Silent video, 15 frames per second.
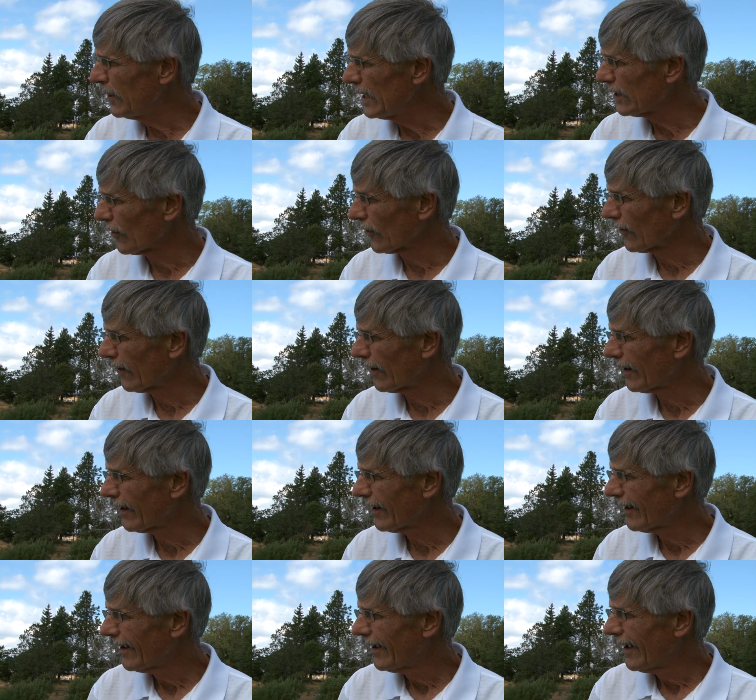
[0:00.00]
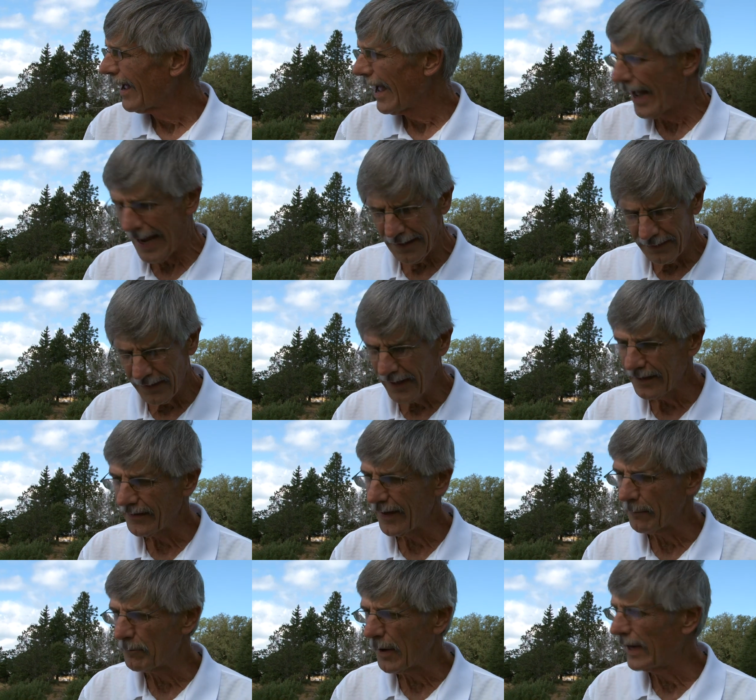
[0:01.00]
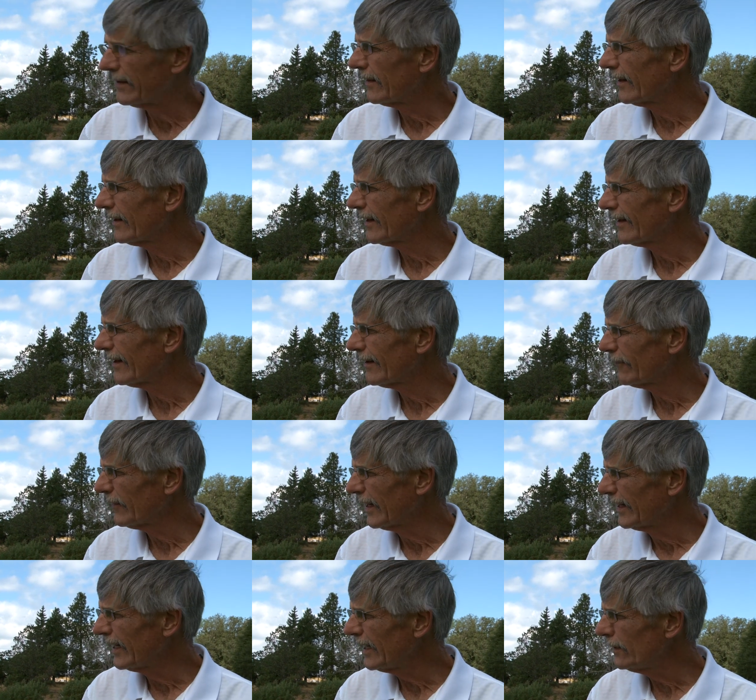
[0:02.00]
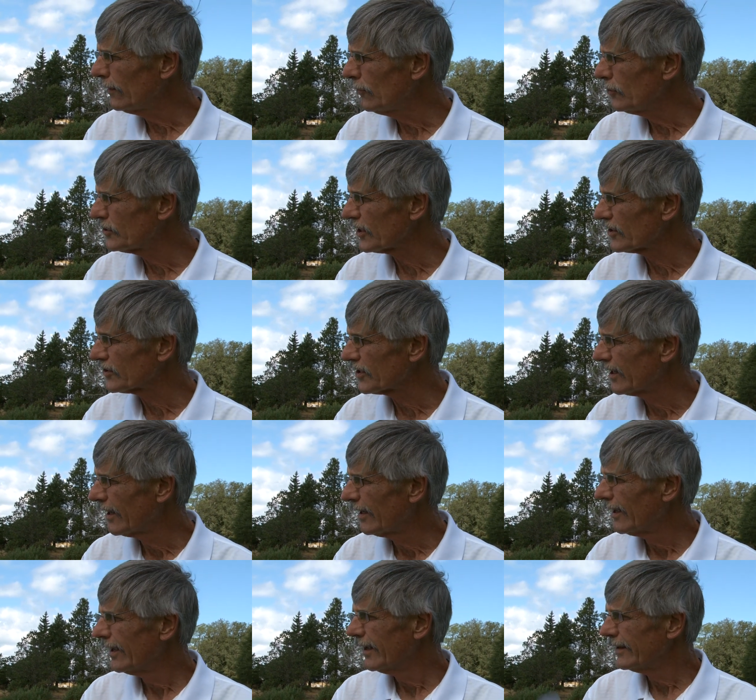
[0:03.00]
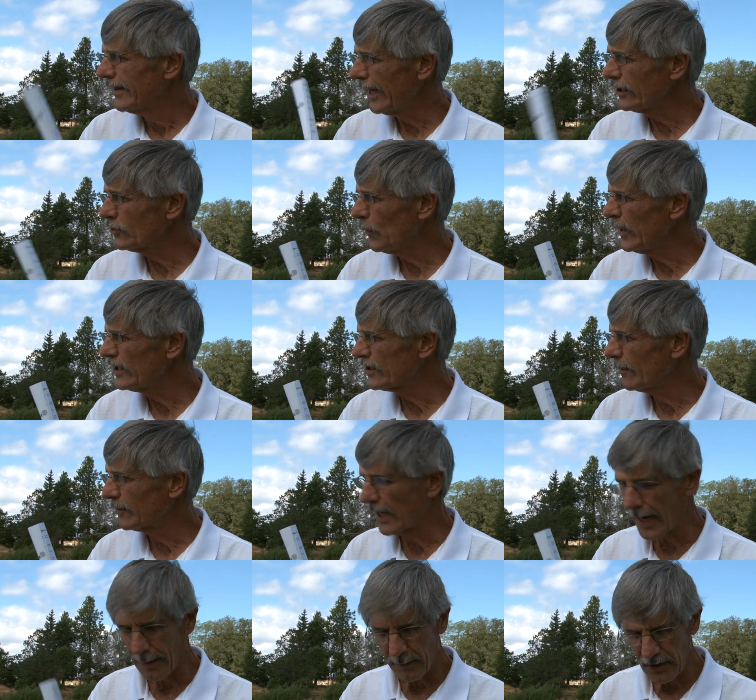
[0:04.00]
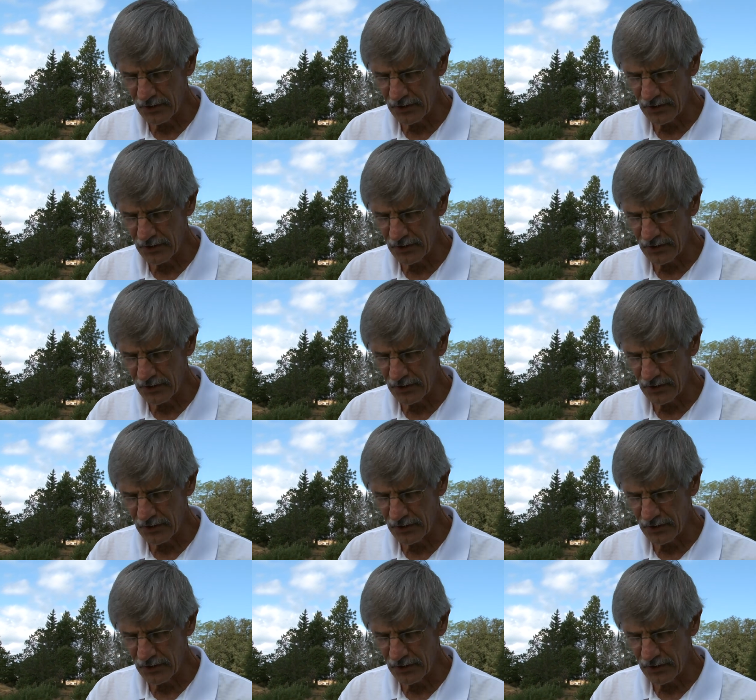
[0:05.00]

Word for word: Peter, uh-huh. I think that by and he loses next week sometime,